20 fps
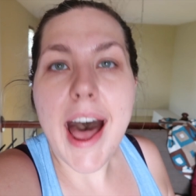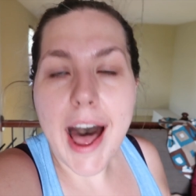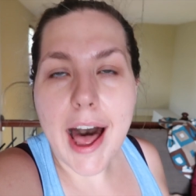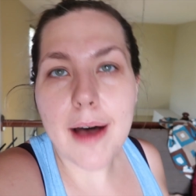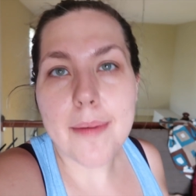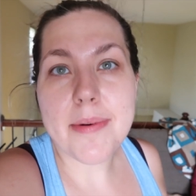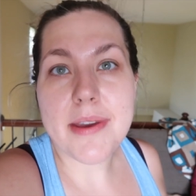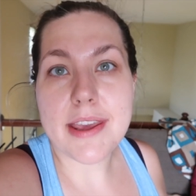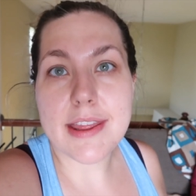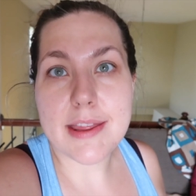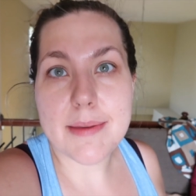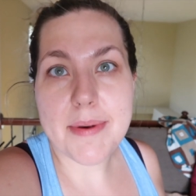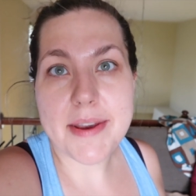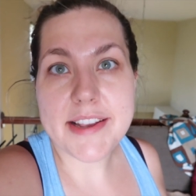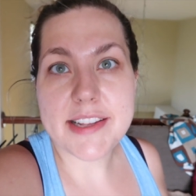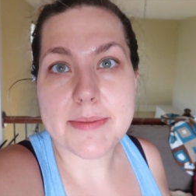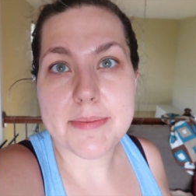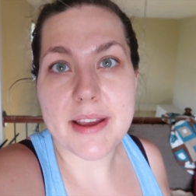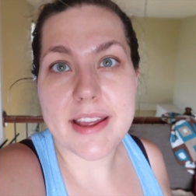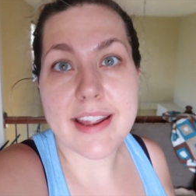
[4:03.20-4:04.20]
I'll be in the
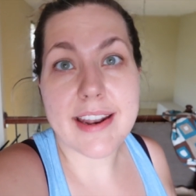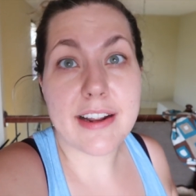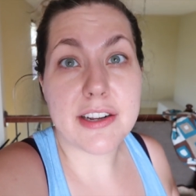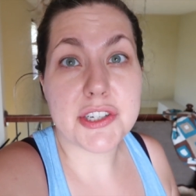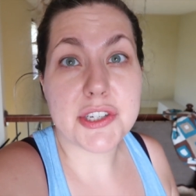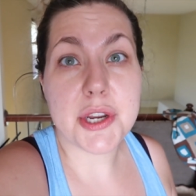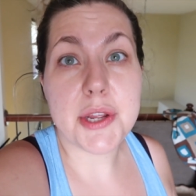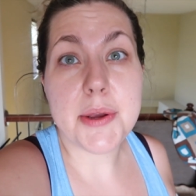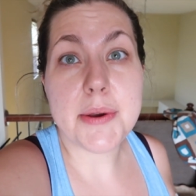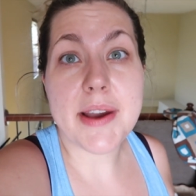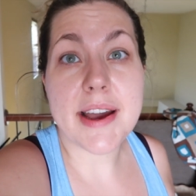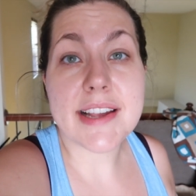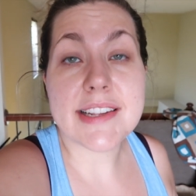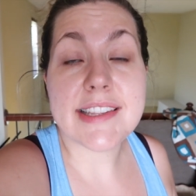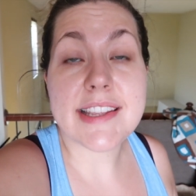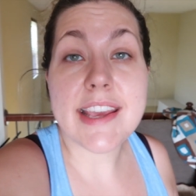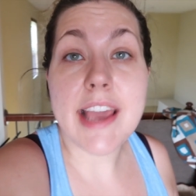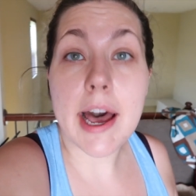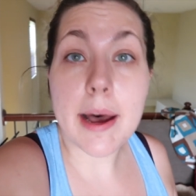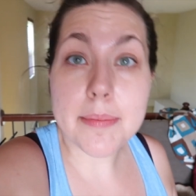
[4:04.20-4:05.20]
basement and I'll show you
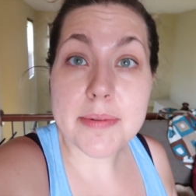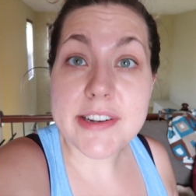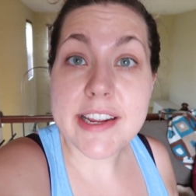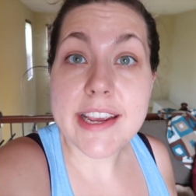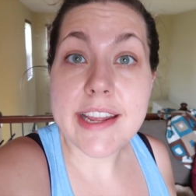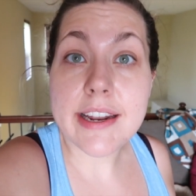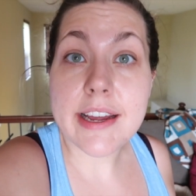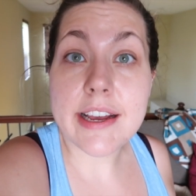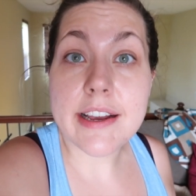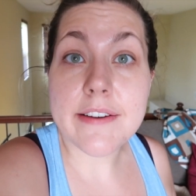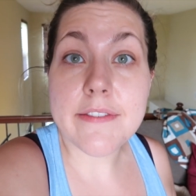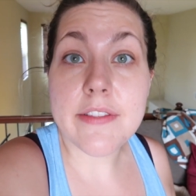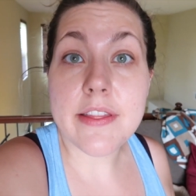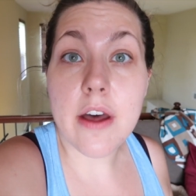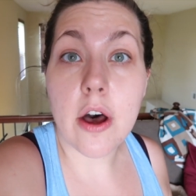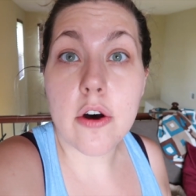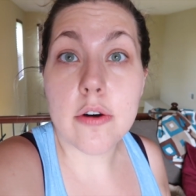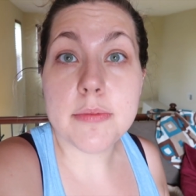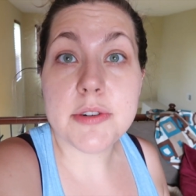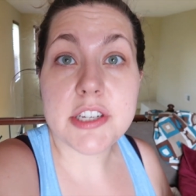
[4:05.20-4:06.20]
guys the update of
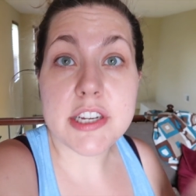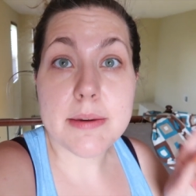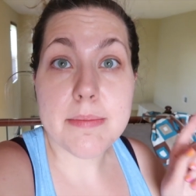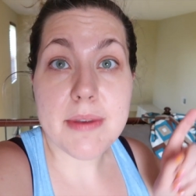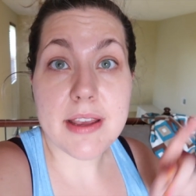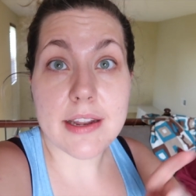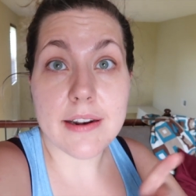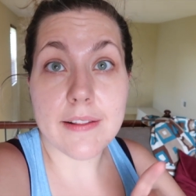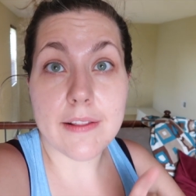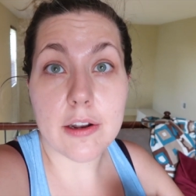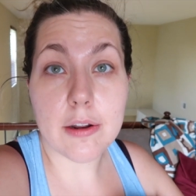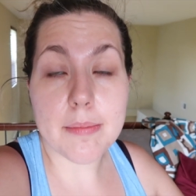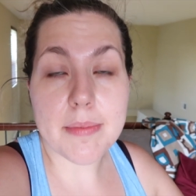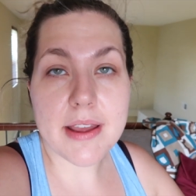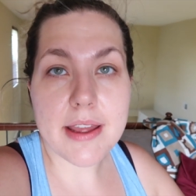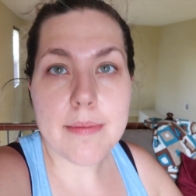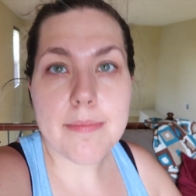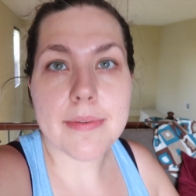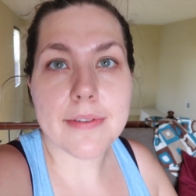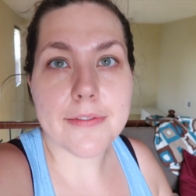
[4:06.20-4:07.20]
the home gym in a little
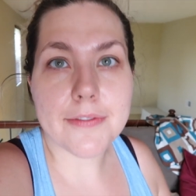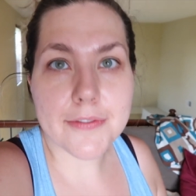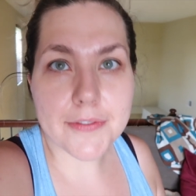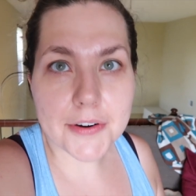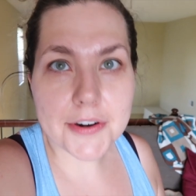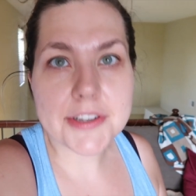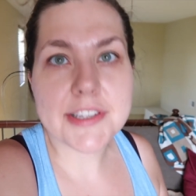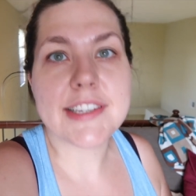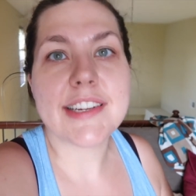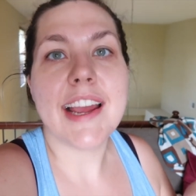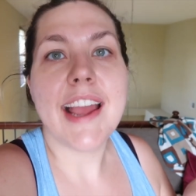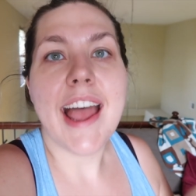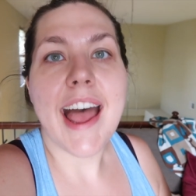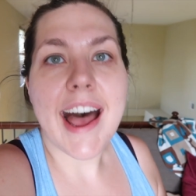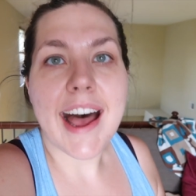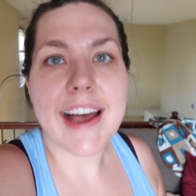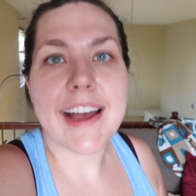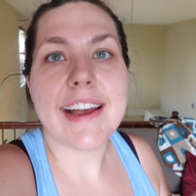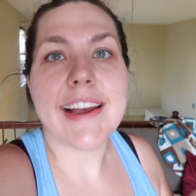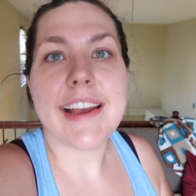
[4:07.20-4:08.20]
bit. But first,
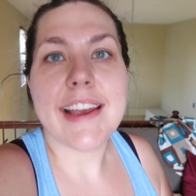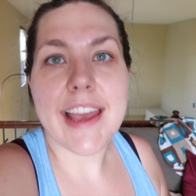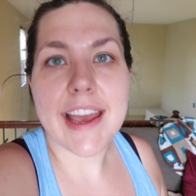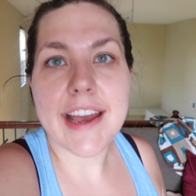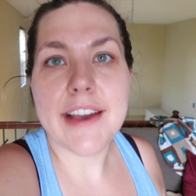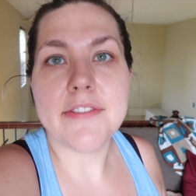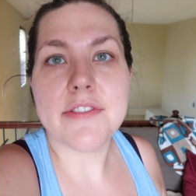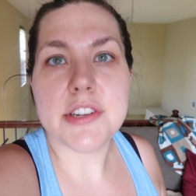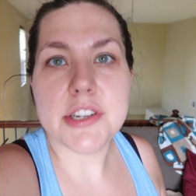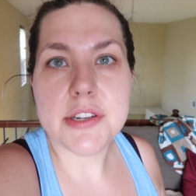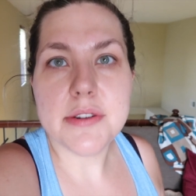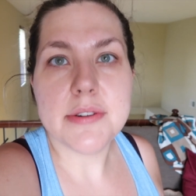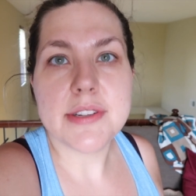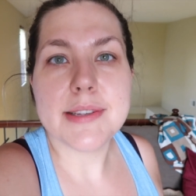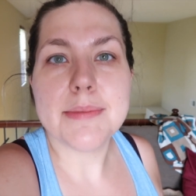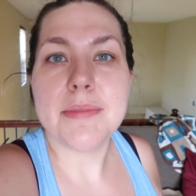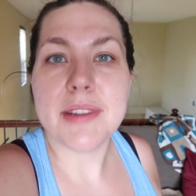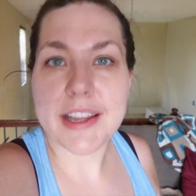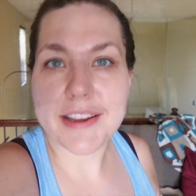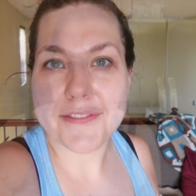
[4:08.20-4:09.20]
I have to do
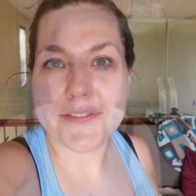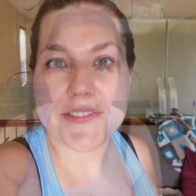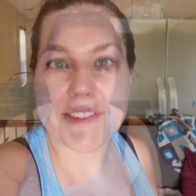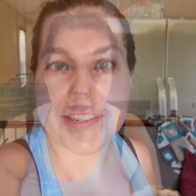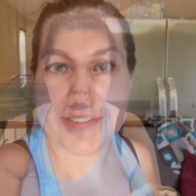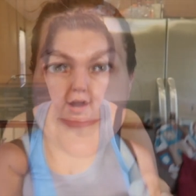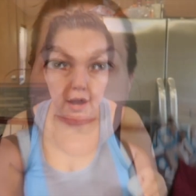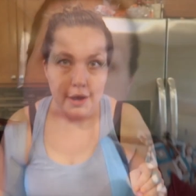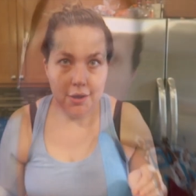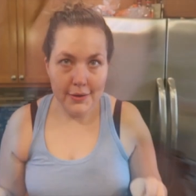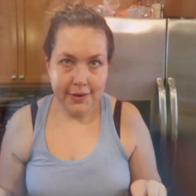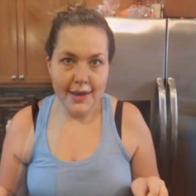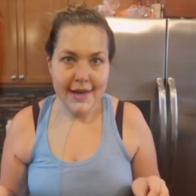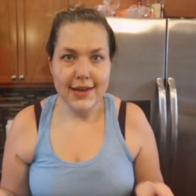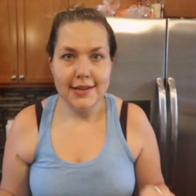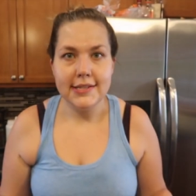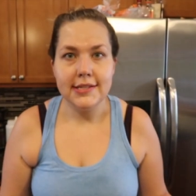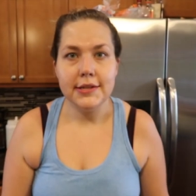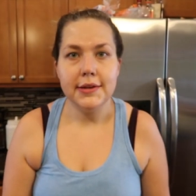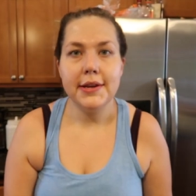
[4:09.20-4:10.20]
some lift.
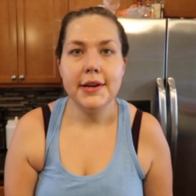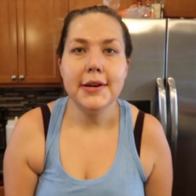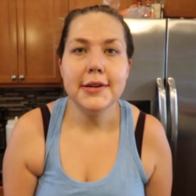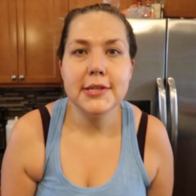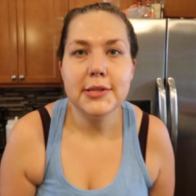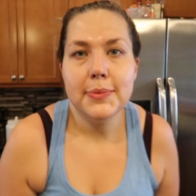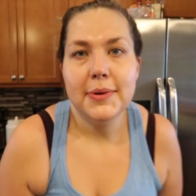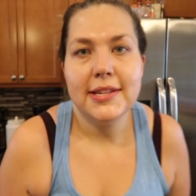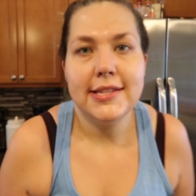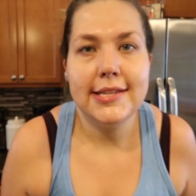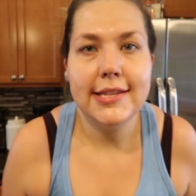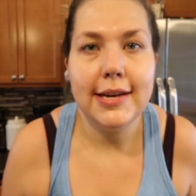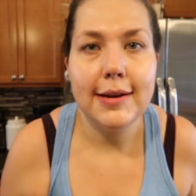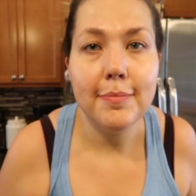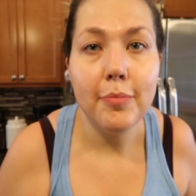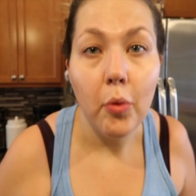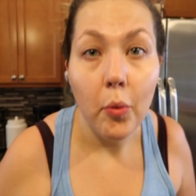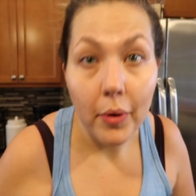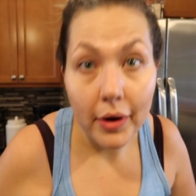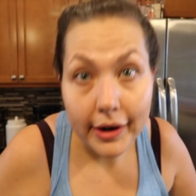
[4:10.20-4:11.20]
Okay, so here's what's
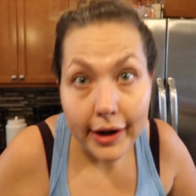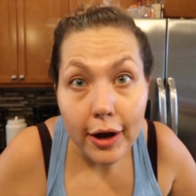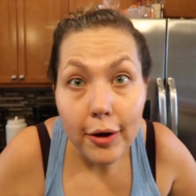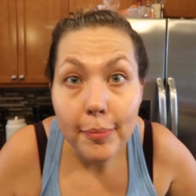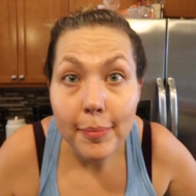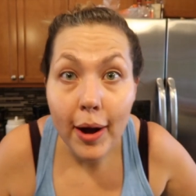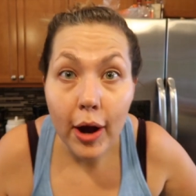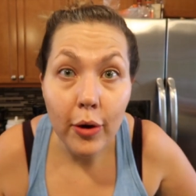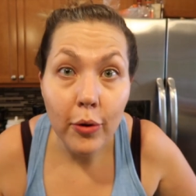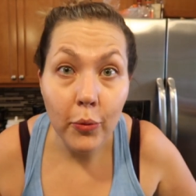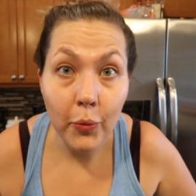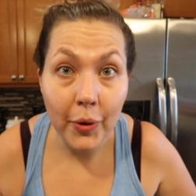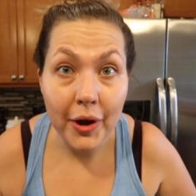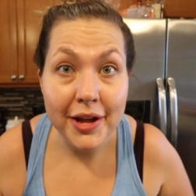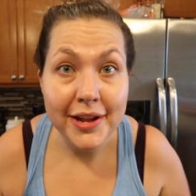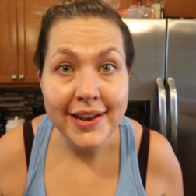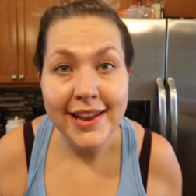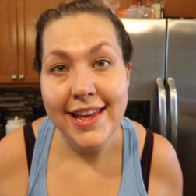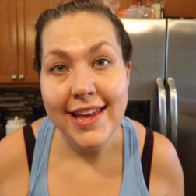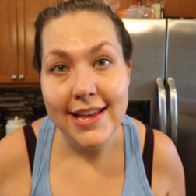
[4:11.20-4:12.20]
up. Workout part
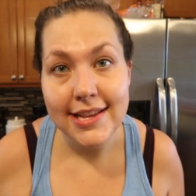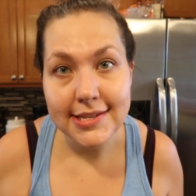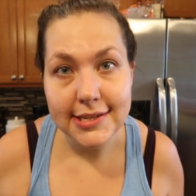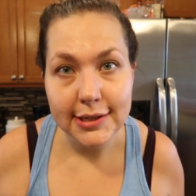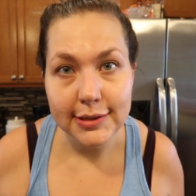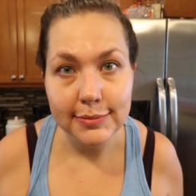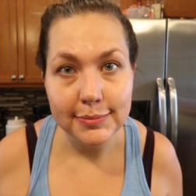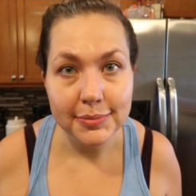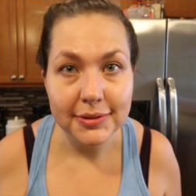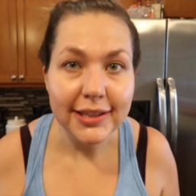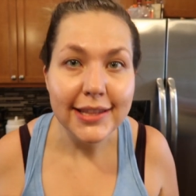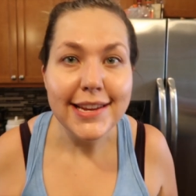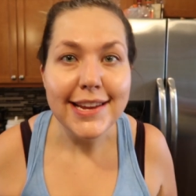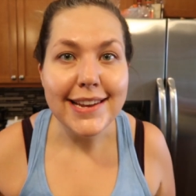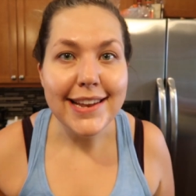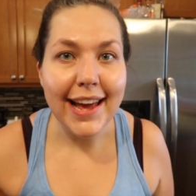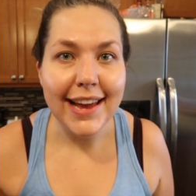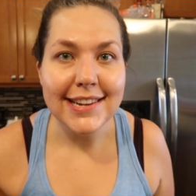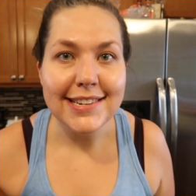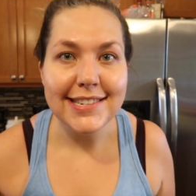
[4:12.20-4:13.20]
one is
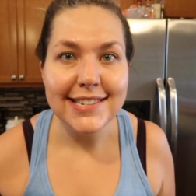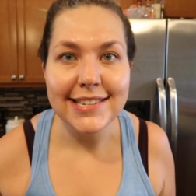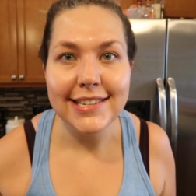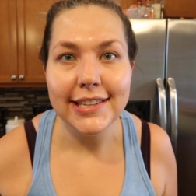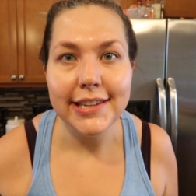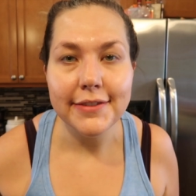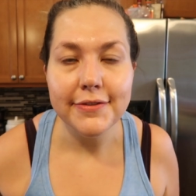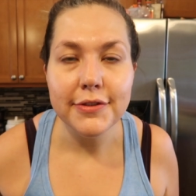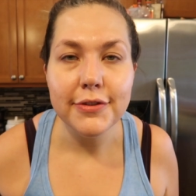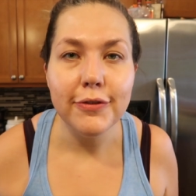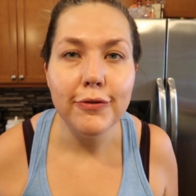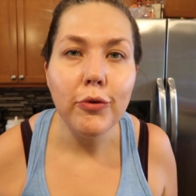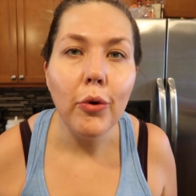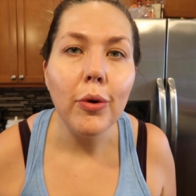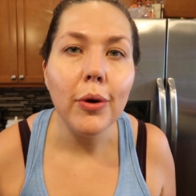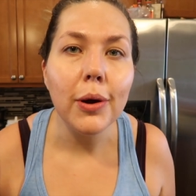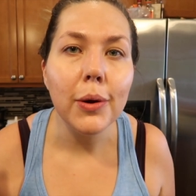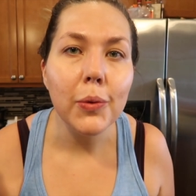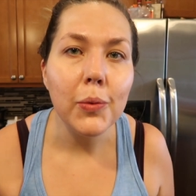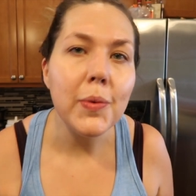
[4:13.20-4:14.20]
complete. I did
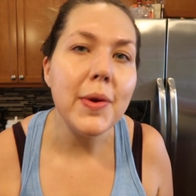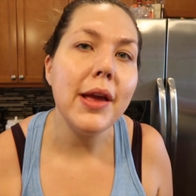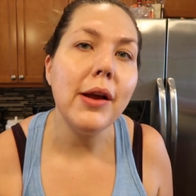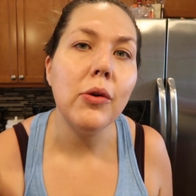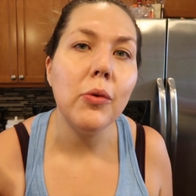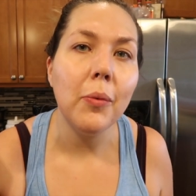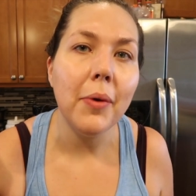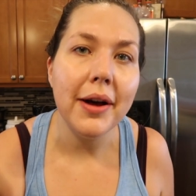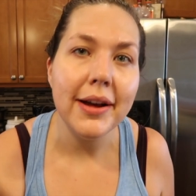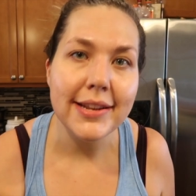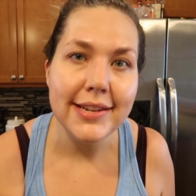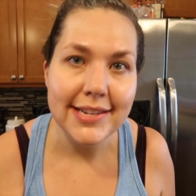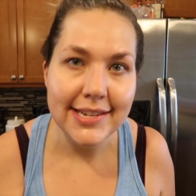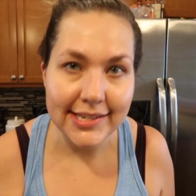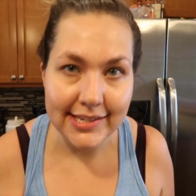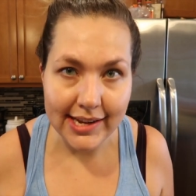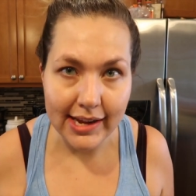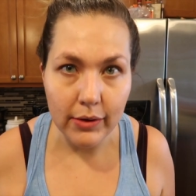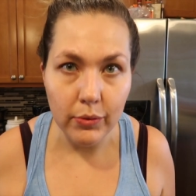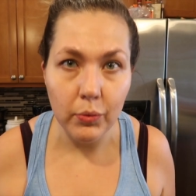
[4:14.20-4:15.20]
LIIFT4 week one,
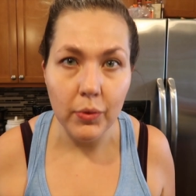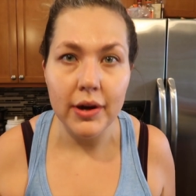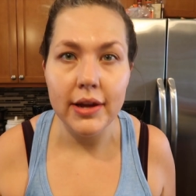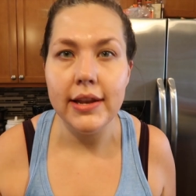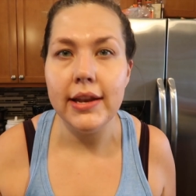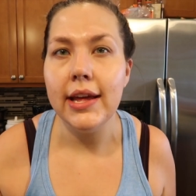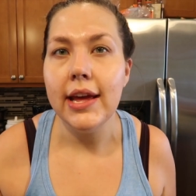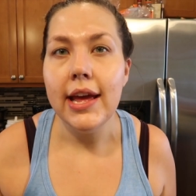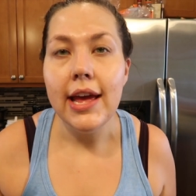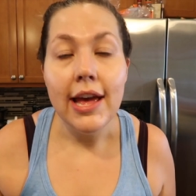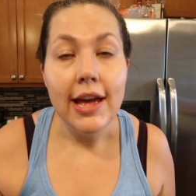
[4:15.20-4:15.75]
day one.